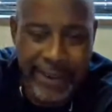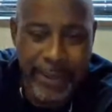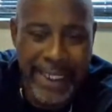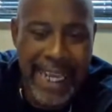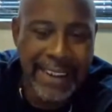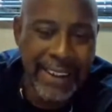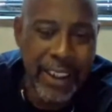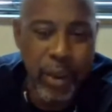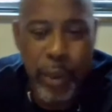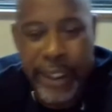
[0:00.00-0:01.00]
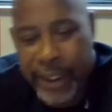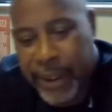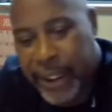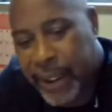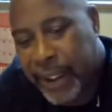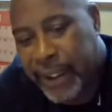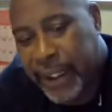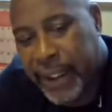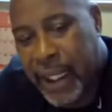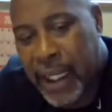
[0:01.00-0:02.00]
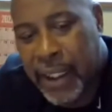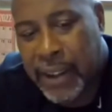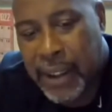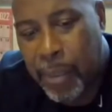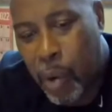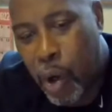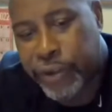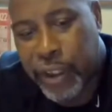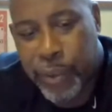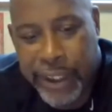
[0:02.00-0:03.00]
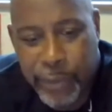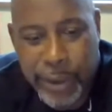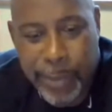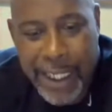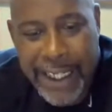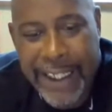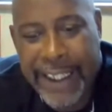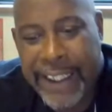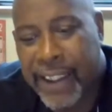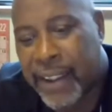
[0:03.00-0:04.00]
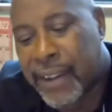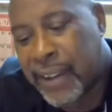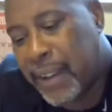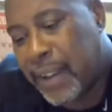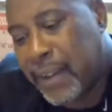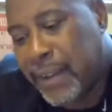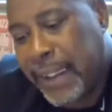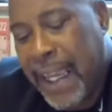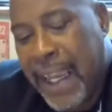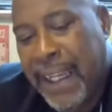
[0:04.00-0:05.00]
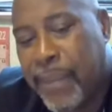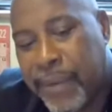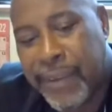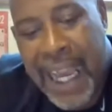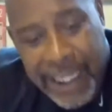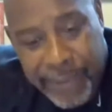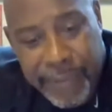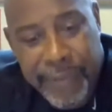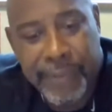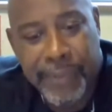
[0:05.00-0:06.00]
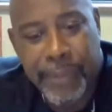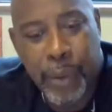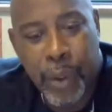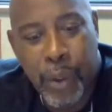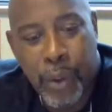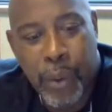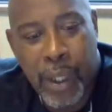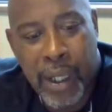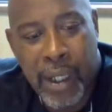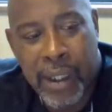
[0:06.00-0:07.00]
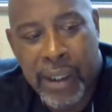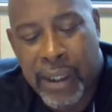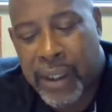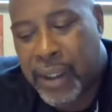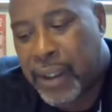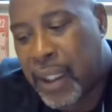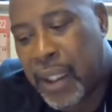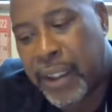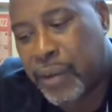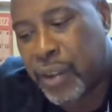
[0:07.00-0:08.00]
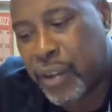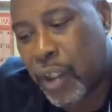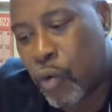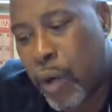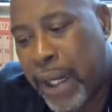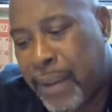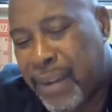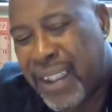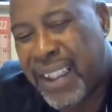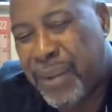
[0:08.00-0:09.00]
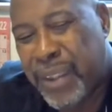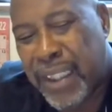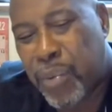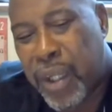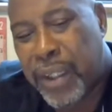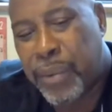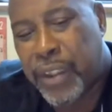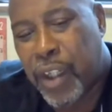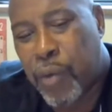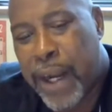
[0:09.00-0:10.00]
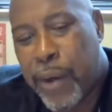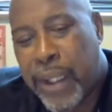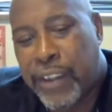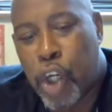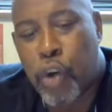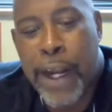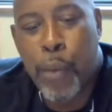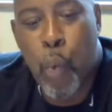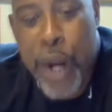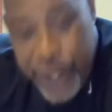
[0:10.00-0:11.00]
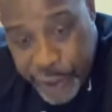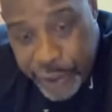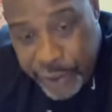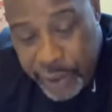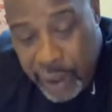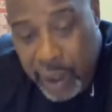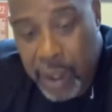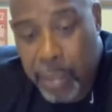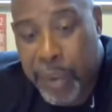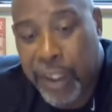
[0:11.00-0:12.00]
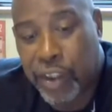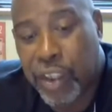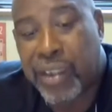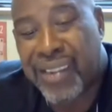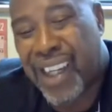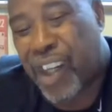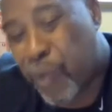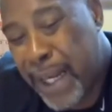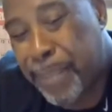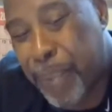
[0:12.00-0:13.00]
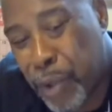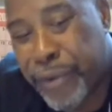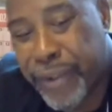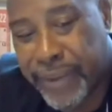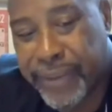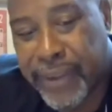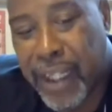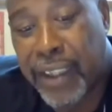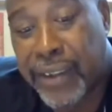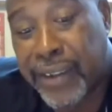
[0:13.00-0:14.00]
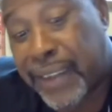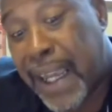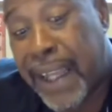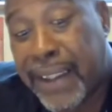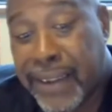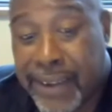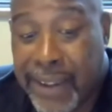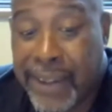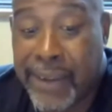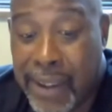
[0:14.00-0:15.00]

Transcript: we had to deal with in Boston when he was playing, the game of life. He's just a great. He's a great winner, but just a great person to understand and to get.